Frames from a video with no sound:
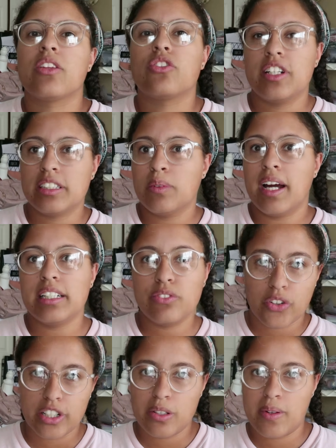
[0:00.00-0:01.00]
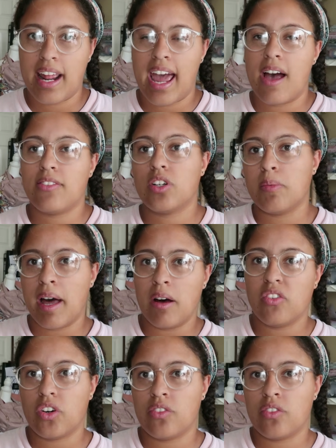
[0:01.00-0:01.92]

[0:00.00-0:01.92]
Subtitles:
The reason why it's 42.5 to about